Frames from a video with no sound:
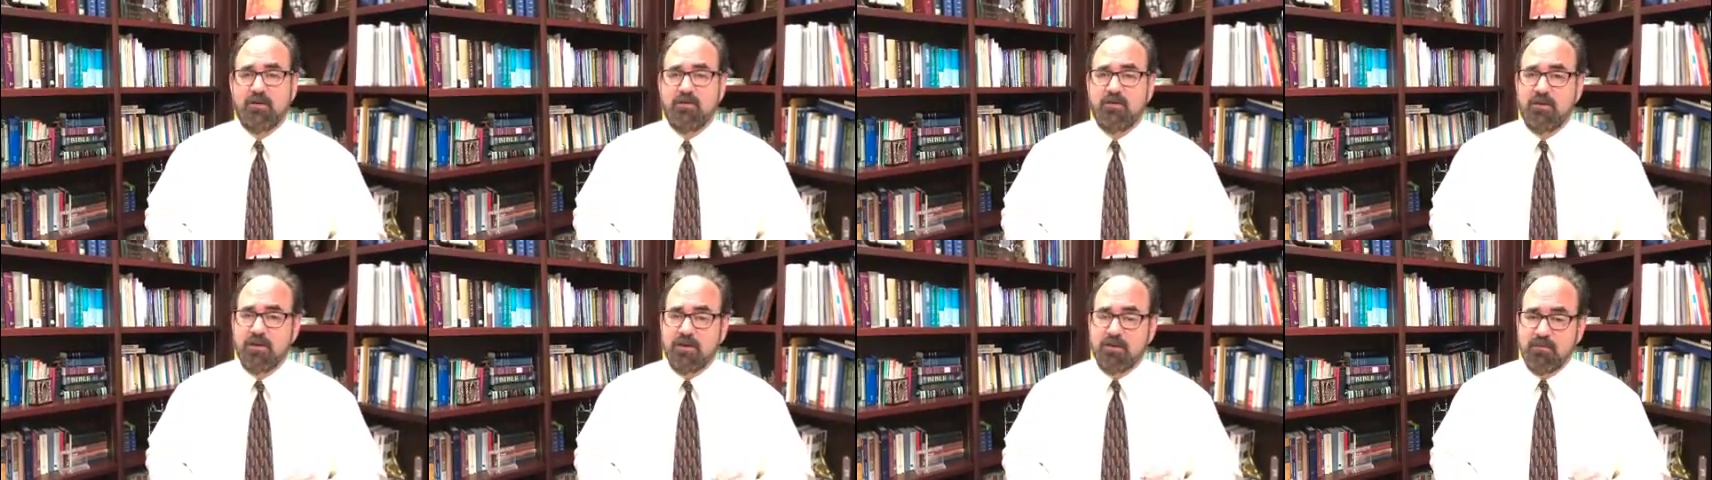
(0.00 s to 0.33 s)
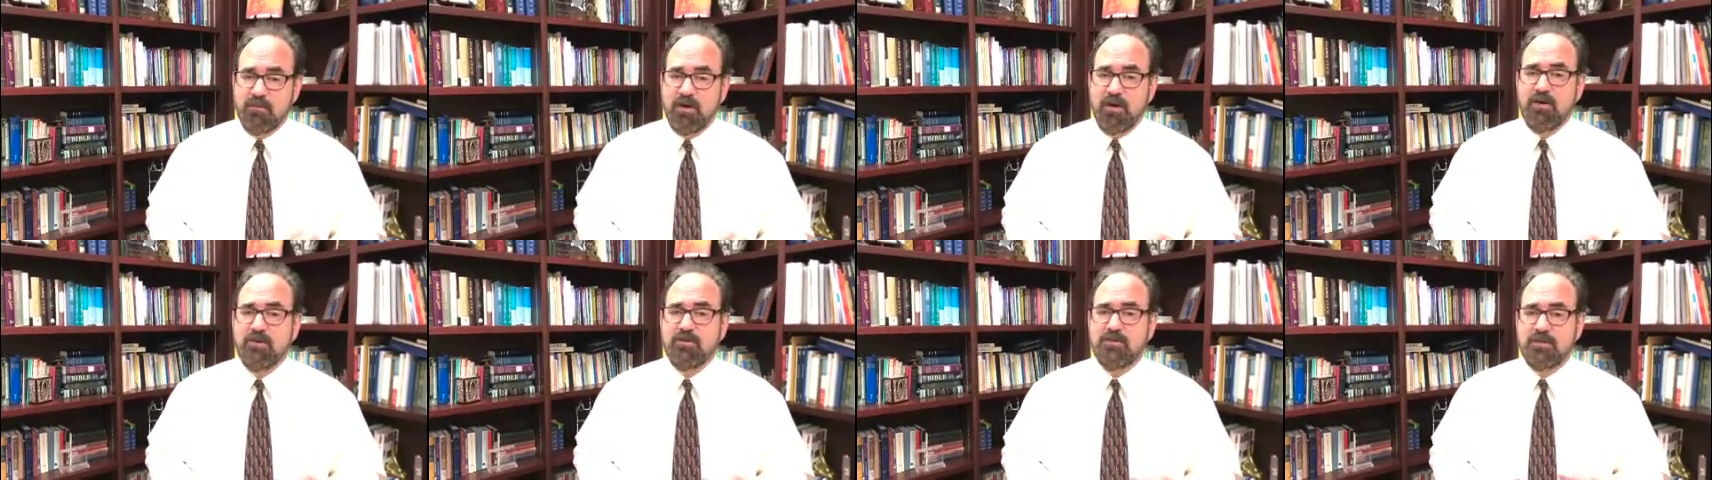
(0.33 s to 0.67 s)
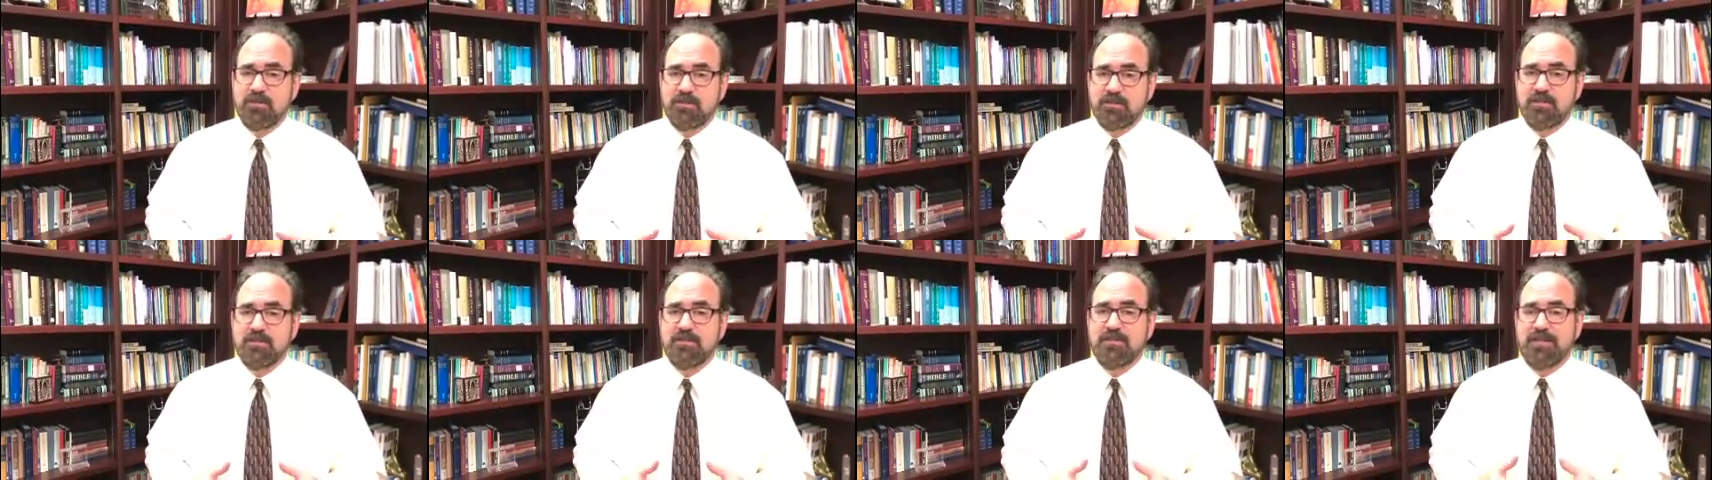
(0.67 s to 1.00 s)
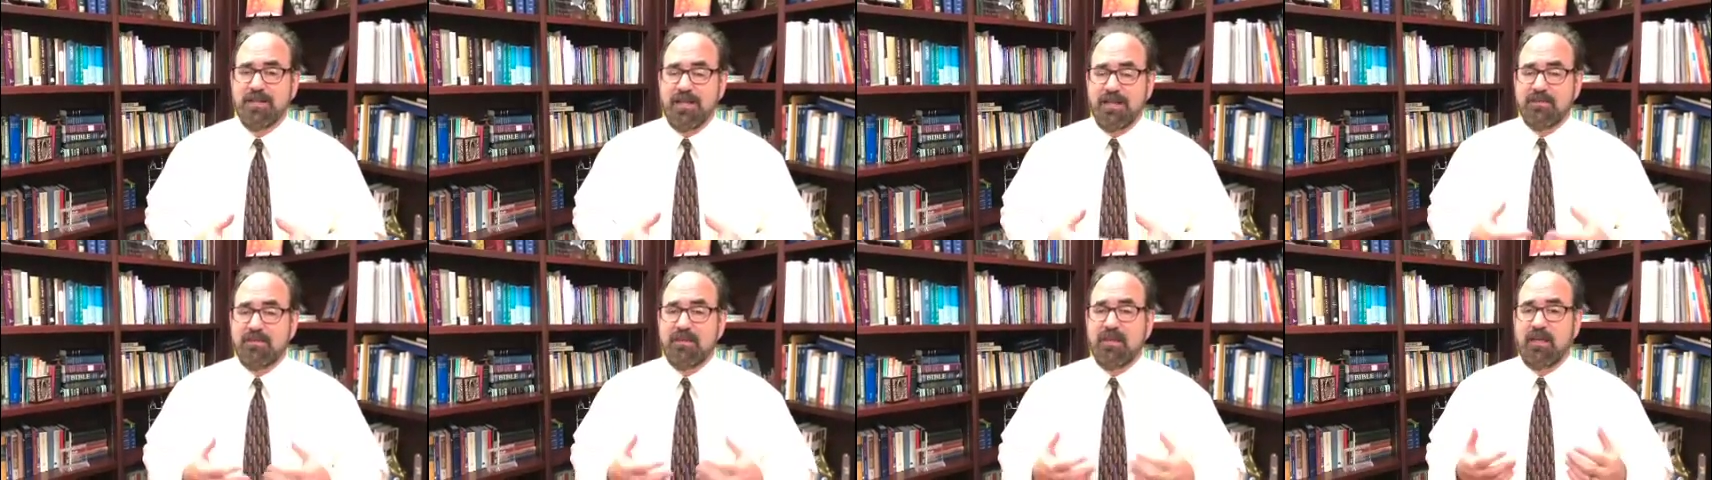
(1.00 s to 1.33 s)
Well, Moses has
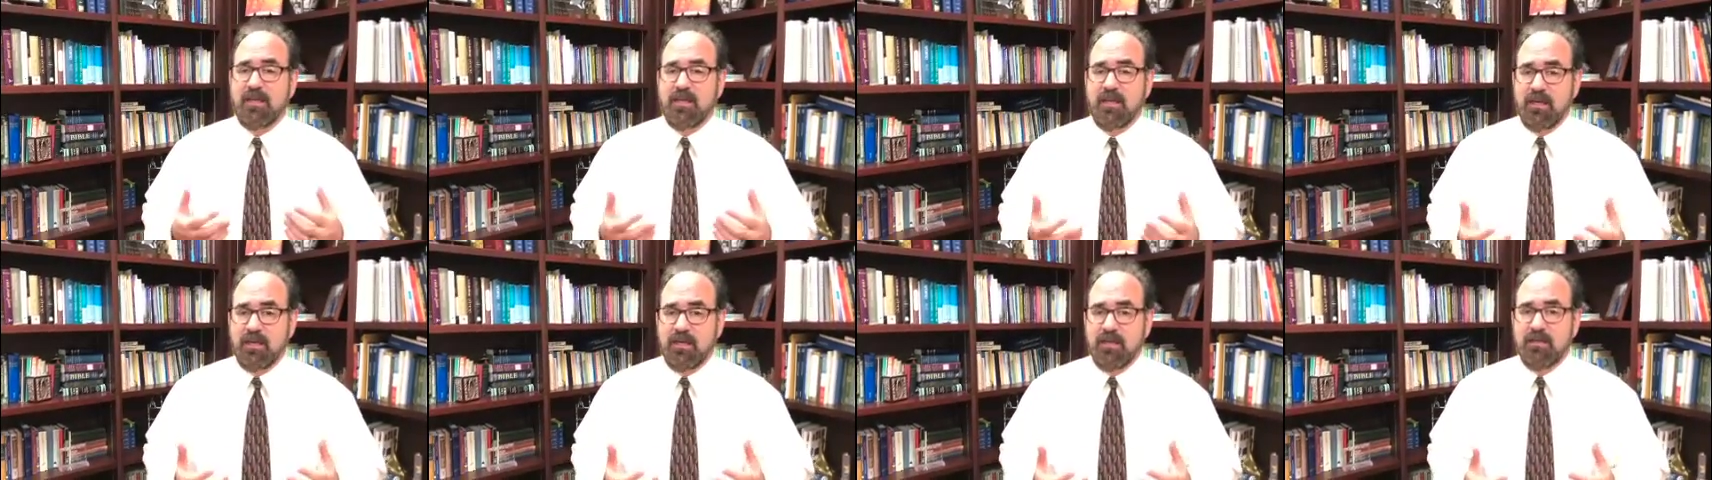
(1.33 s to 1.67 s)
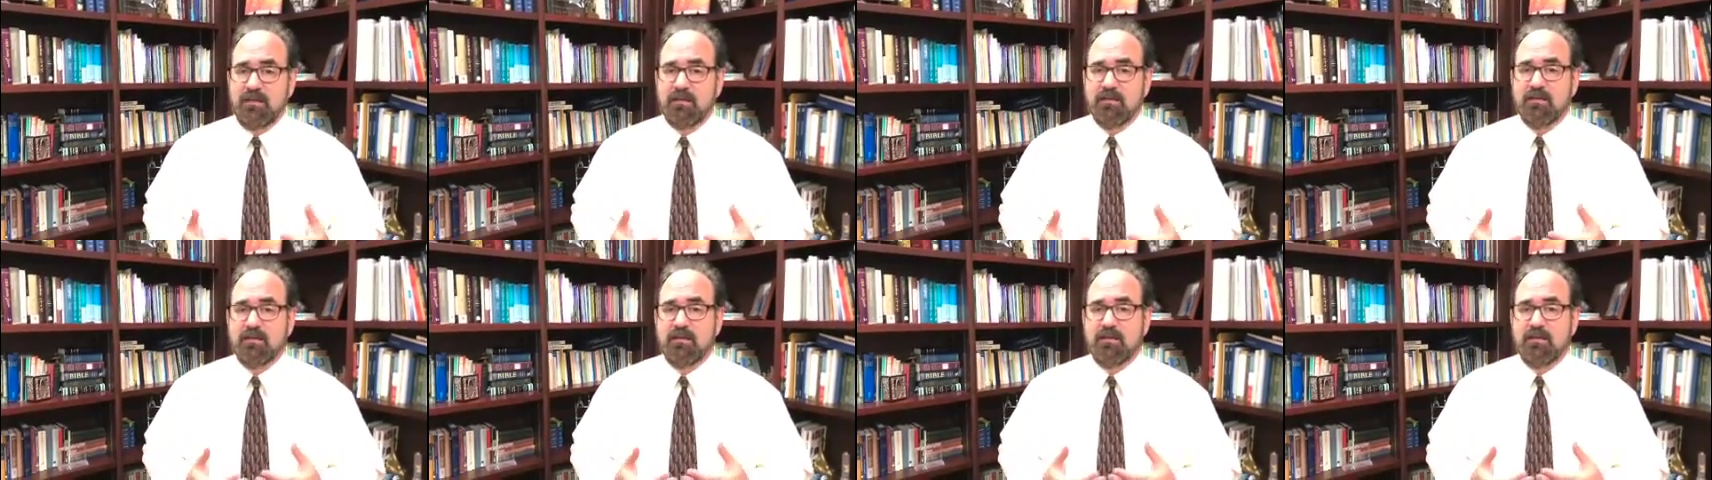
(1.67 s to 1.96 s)
let the heat,